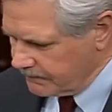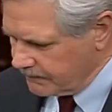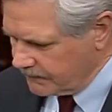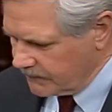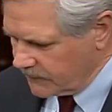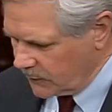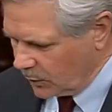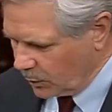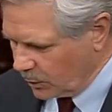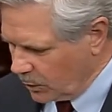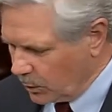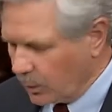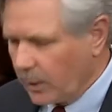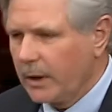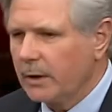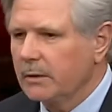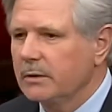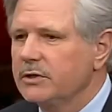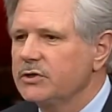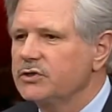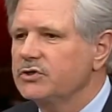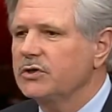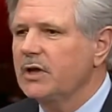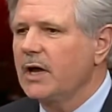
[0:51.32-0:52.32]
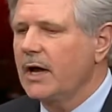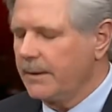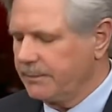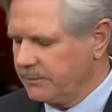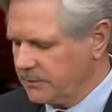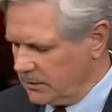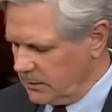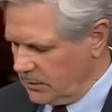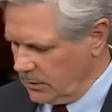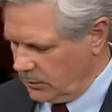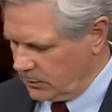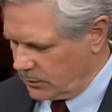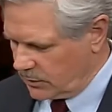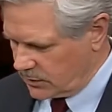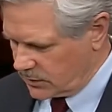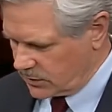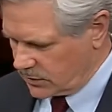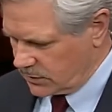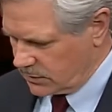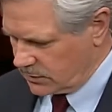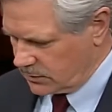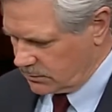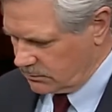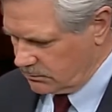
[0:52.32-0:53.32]
that we rarely stop to
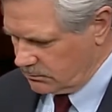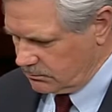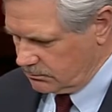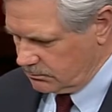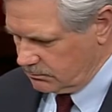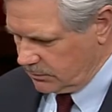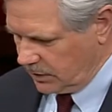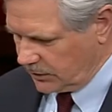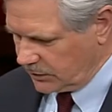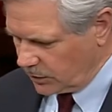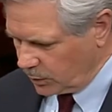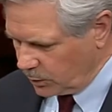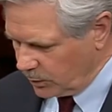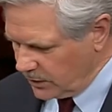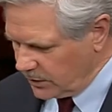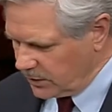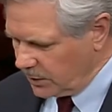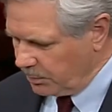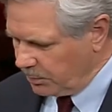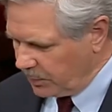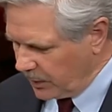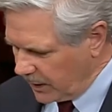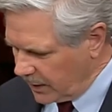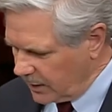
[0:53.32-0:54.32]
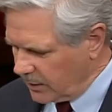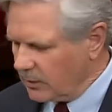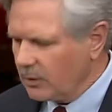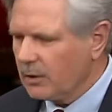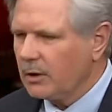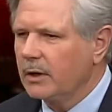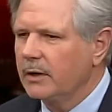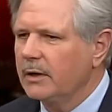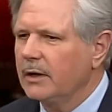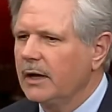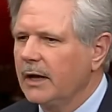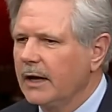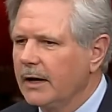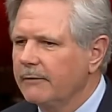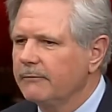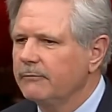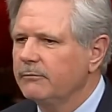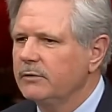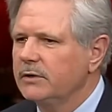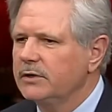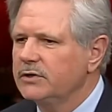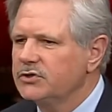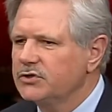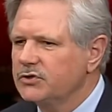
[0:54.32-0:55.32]
notice, but that we depend on
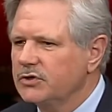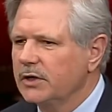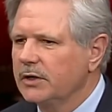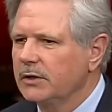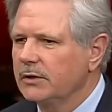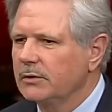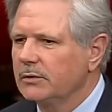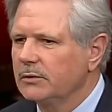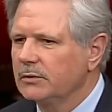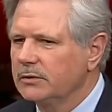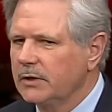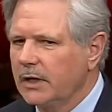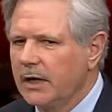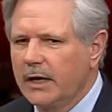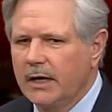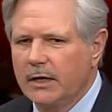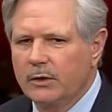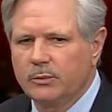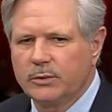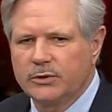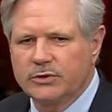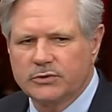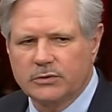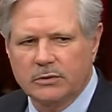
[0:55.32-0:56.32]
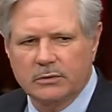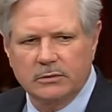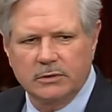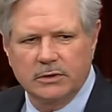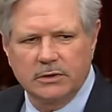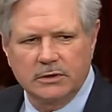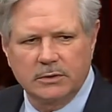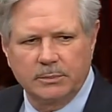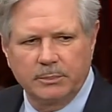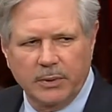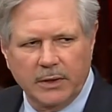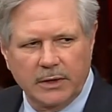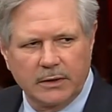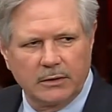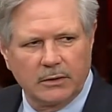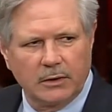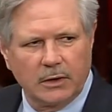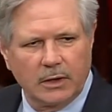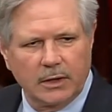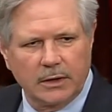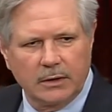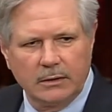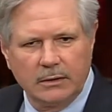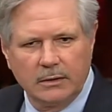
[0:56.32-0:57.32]
every single day, and we certainly depend
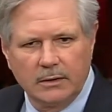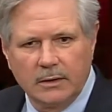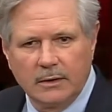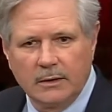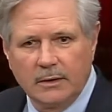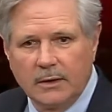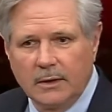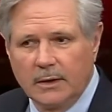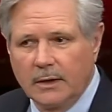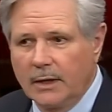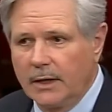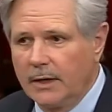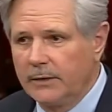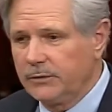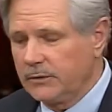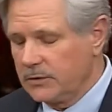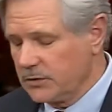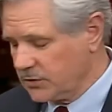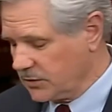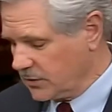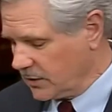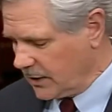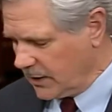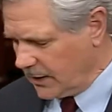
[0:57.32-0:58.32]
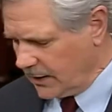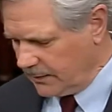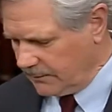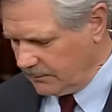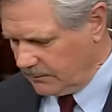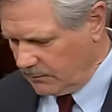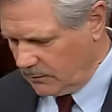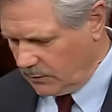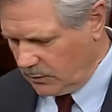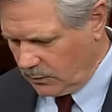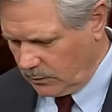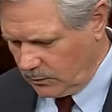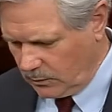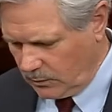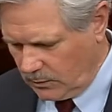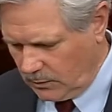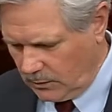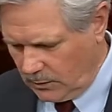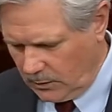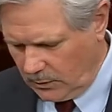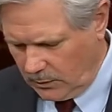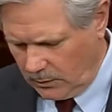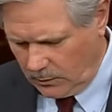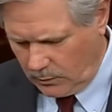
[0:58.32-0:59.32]
on at this time
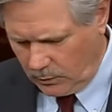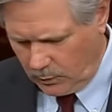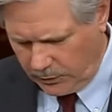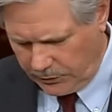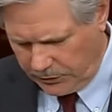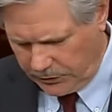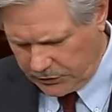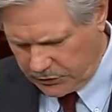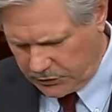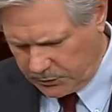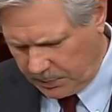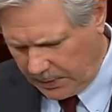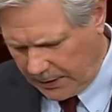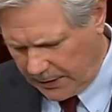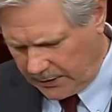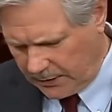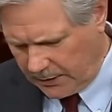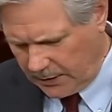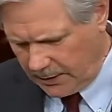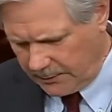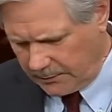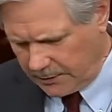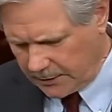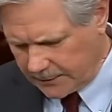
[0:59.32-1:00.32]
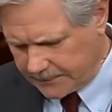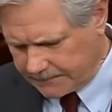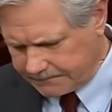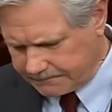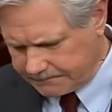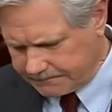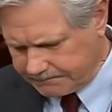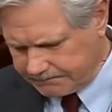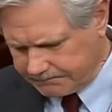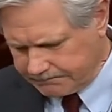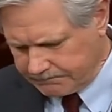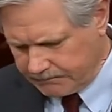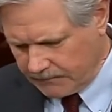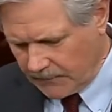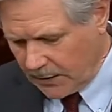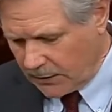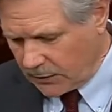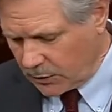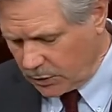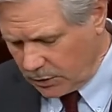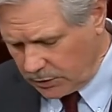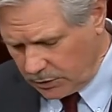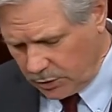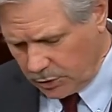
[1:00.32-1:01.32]
with this pandemic.
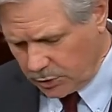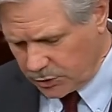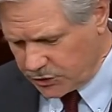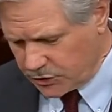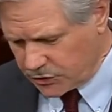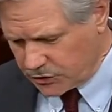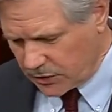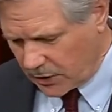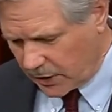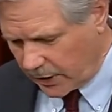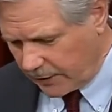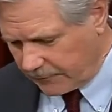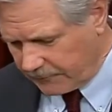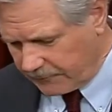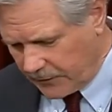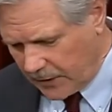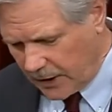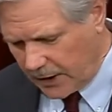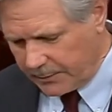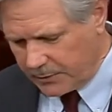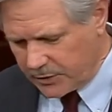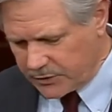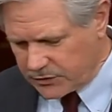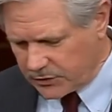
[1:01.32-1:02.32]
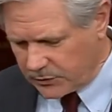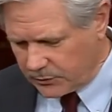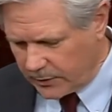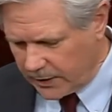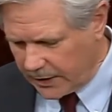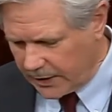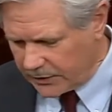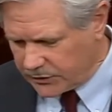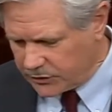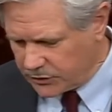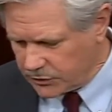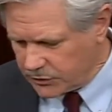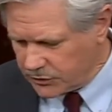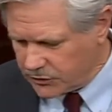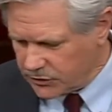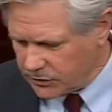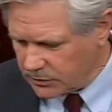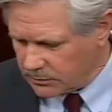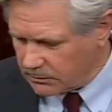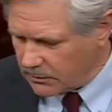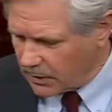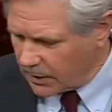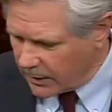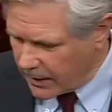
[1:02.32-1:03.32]
Good news is that our farmers and ranchers,
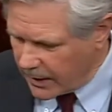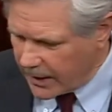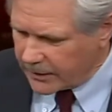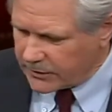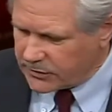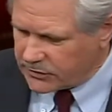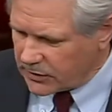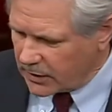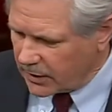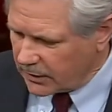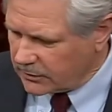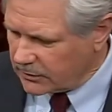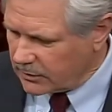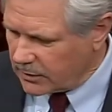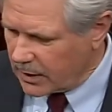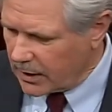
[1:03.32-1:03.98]
our ag sector, are